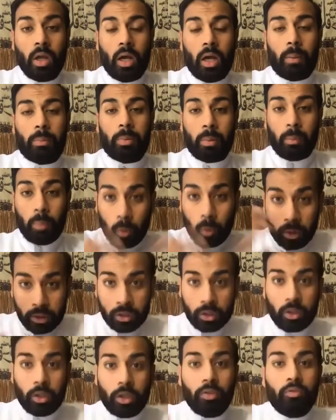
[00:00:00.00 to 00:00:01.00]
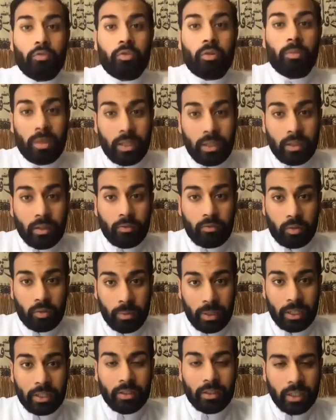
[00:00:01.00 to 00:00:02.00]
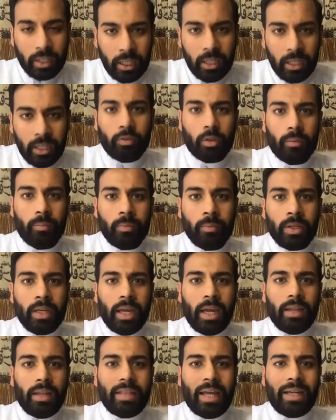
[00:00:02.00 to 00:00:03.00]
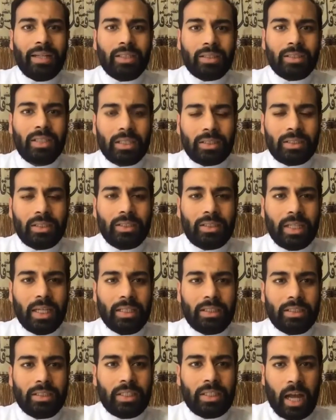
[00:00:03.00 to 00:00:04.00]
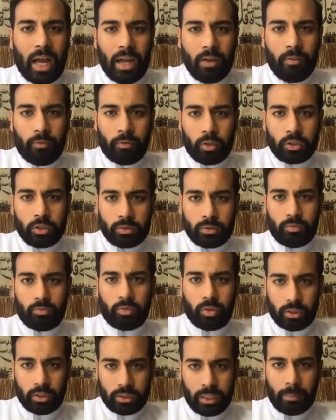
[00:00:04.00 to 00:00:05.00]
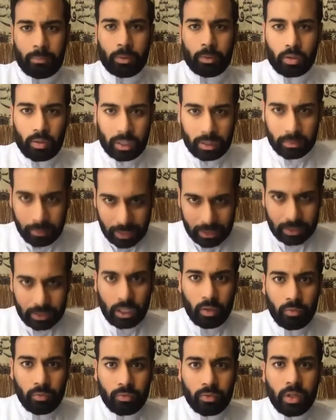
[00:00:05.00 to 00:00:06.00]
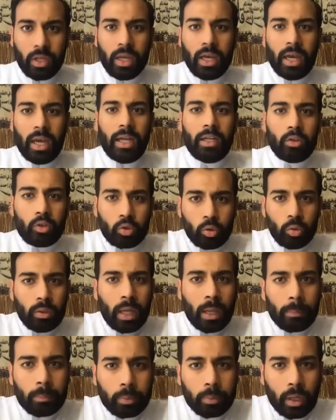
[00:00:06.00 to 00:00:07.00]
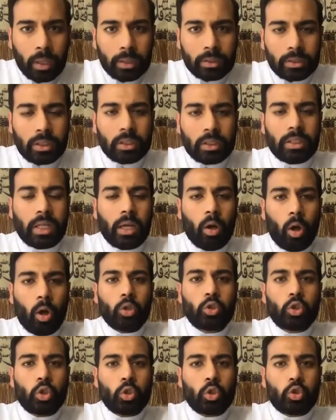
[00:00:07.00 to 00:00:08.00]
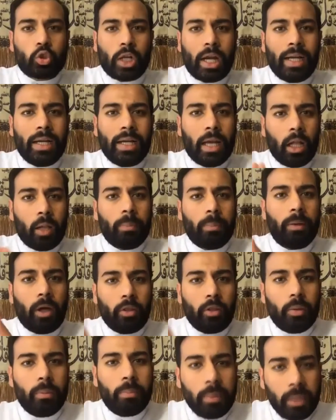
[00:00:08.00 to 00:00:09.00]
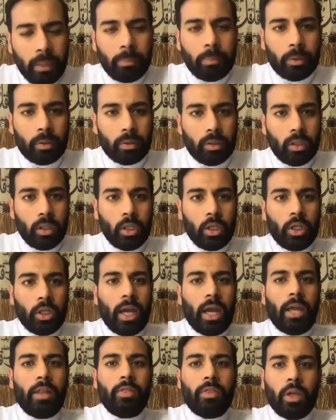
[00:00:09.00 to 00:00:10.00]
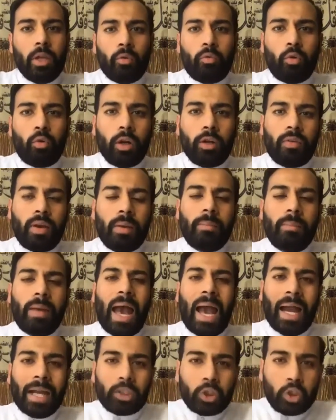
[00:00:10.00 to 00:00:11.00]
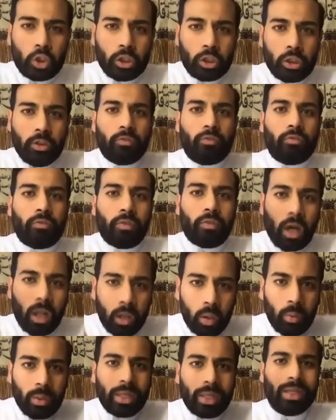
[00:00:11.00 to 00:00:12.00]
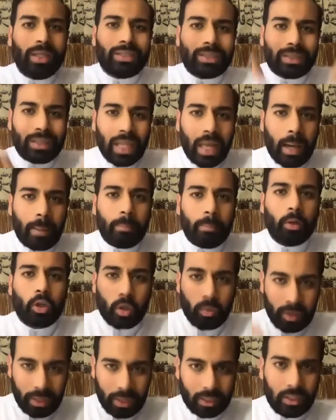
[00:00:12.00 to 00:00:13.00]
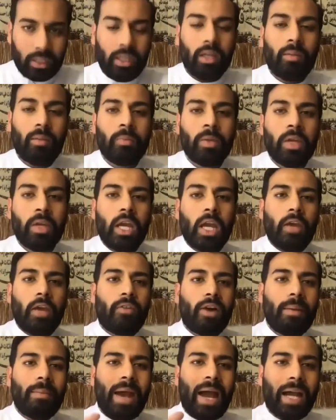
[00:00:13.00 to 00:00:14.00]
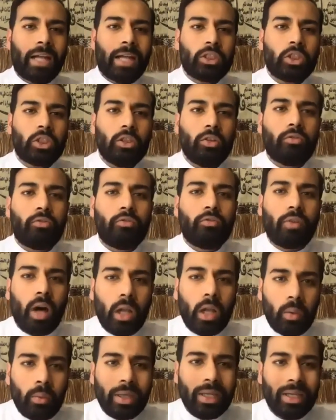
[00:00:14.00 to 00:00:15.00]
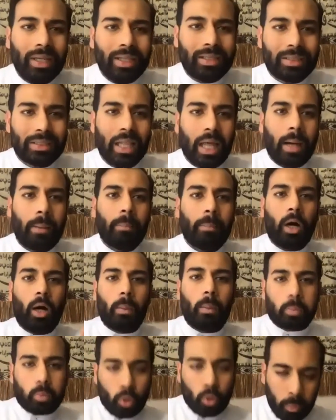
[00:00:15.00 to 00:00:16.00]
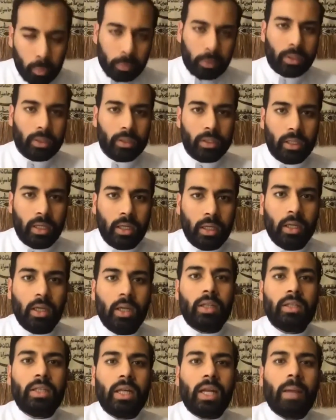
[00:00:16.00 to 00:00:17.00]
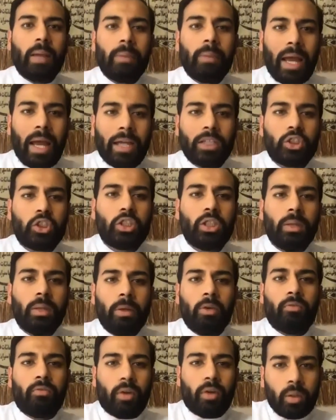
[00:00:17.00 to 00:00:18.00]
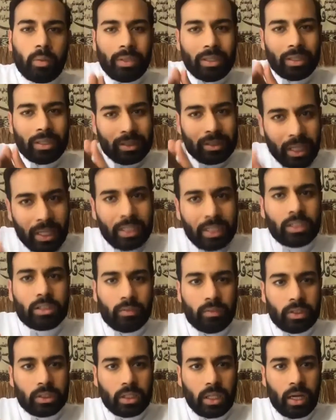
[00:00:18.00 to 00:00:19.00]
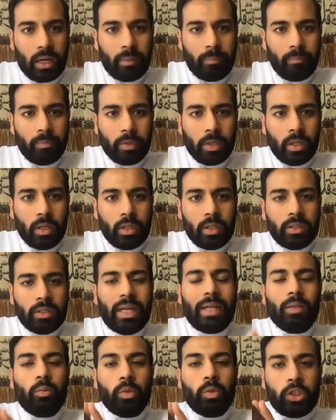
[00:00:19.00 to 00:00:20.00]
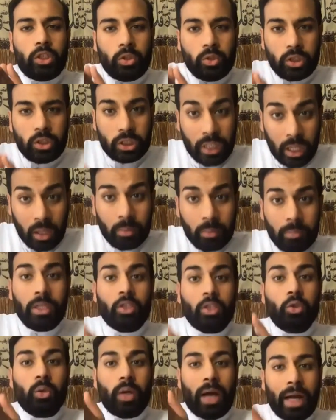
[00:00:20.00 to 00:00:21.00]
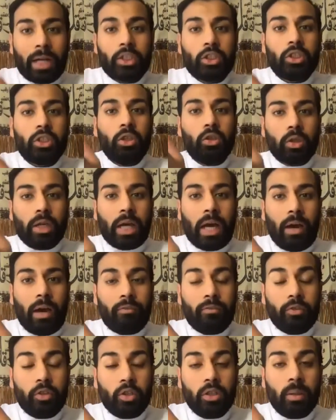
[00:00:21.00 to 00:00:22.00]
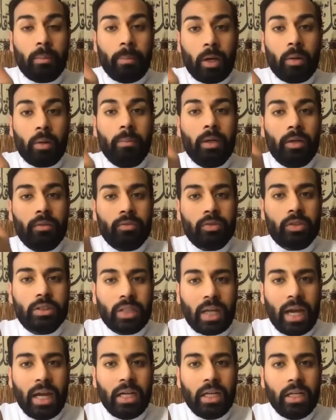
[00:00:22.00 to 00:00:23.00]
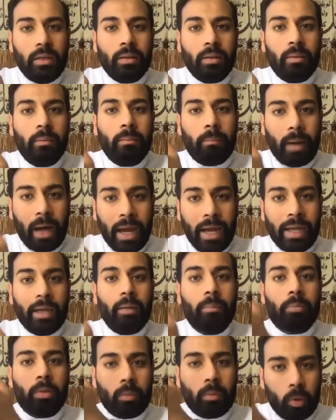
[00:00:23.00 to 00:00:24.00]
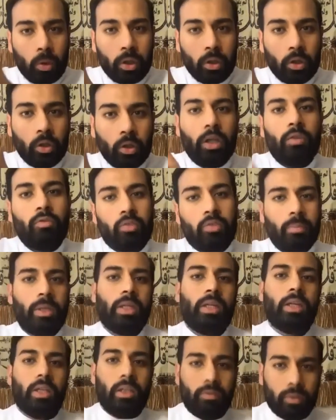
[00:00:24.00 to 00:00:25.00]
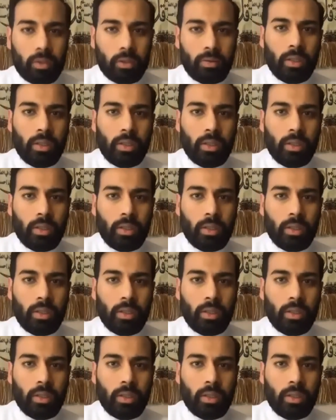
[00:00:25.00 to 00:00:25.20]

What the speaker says: promoting the good and forbidding the evil. And that necessitates that I first, for example, correct myself. And through that process, I also try to help other people. And therefore, if I'm actually following Islam correctly, if I'm actually following Islam appropriately, then I'm actually be following the tenets of Islam that which tell me to actually look after the betterment of society by promoting good and forbidding evil.